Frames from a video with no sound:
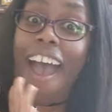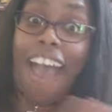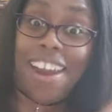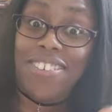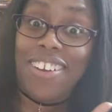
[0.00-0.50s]

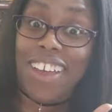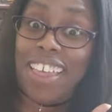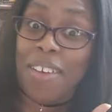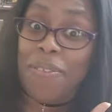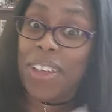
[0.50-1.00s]
I don't know
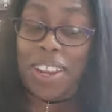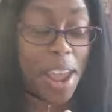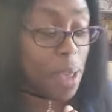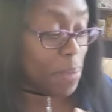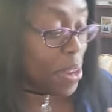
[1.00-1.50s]
how that fucking
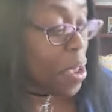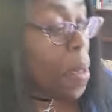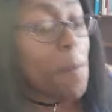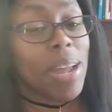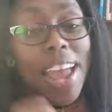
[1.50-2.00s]
happened.
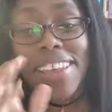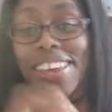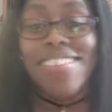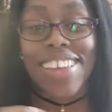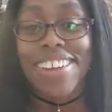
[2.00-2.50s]
But I
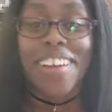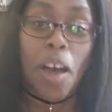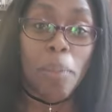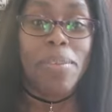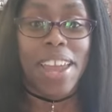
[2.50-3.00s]
keep getting
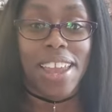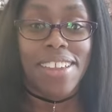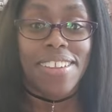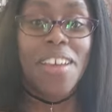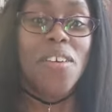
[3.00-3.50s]

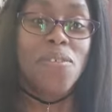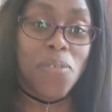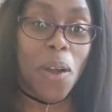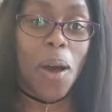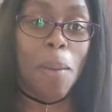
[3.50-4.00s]
updates
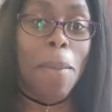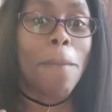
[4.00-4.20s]
from